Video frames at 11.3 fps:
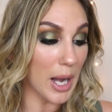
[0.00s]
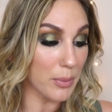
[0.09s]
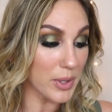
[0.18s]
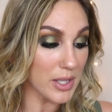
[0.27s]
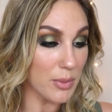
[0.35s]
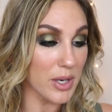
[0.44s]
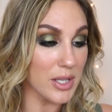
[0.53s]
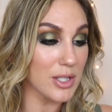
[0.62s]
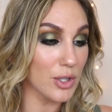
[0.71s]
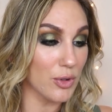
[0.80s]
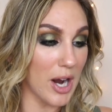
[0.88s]
I really
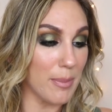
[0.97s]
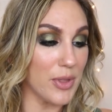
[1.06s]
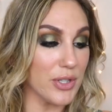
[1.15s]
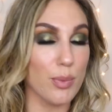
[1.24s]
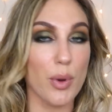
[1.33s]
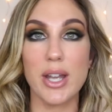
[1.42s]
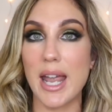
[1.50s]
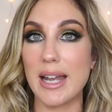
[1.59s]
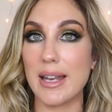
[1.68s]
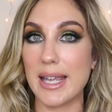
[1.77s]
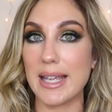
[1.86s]
wanted to grab this one,
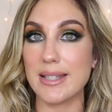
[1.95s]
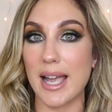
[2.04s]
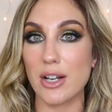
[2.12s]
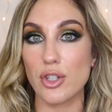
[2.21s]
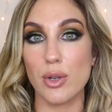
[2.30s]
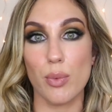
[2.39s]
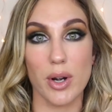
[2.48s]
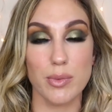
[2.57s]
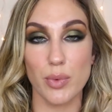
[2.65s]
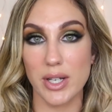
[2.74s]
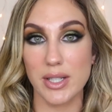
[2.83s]
and it is actually what
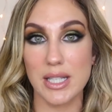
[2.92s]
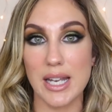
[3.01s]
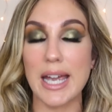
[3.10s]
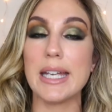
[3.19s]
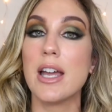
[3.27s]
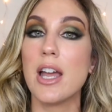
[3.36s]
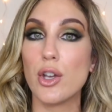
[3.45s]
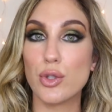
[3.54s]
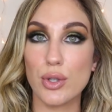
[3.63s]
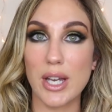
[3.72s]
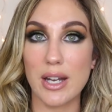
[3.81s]
I'm wearing today.
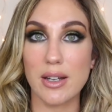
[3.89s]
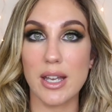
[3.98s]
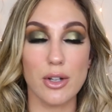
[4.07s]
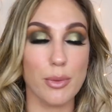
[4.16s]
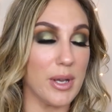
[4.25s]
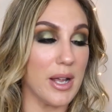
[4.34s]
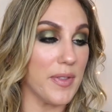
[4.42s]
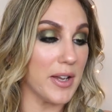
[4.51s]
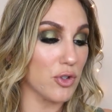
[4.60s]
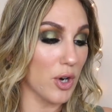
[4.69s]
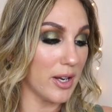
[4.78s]
So again, it'll be on
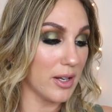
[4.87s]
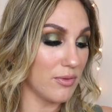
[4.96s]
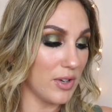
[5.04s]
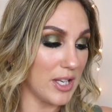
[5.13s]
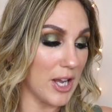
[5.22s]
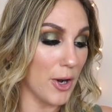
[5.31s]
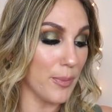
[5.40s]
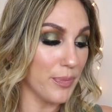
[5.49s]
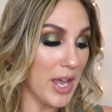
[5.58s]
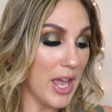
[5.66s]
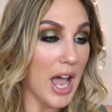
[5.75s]
that try on
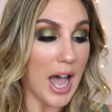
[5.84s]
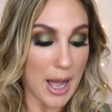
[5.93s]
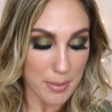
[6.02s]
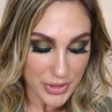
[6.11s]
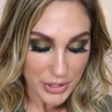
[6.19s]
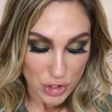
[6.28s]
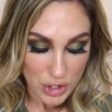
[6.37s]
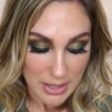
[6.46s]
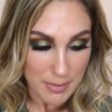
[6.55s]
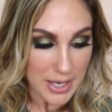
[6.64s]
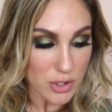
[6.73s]
video. Um, the
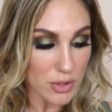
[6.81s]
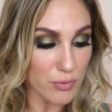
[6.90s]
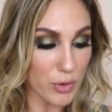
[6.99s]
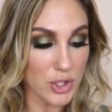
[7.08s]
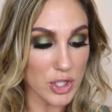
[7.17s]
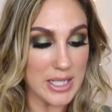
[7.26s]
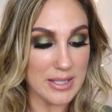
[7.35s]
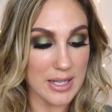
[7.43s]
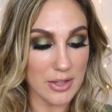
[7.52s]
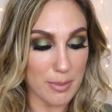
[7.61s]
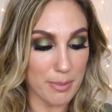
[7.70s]
shade match, unfortunately, is
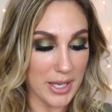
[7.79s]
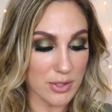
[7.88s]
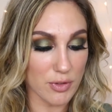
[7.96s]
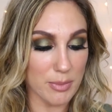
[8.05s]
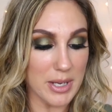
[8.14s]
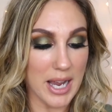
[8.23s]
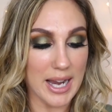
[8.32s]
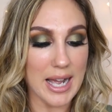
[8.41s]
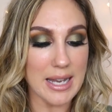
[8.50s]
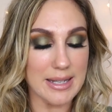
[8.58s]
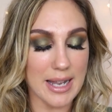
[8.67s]
not the best for me. I
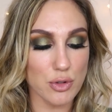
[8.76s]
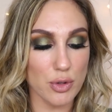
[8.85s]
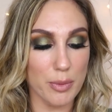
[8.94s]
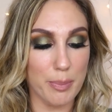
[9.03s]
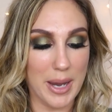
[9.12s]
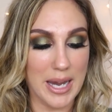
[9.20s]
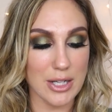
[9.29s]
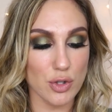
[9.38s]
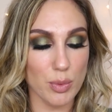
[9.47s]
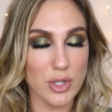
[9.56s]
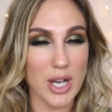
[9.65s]
got Natural
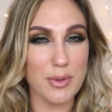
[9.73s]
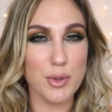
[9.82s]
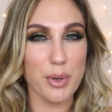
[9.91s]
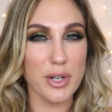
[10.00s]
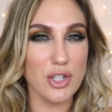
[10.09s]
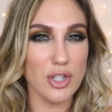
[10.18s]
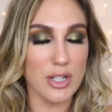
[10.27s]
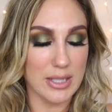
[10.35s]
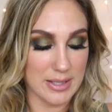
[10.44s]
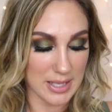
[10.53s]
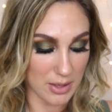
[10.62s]
Beige, which I was pretty sure
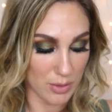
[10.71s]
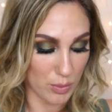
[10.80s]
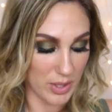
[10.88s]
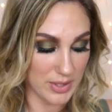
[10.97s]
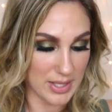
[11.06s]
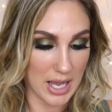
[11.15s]
it said it was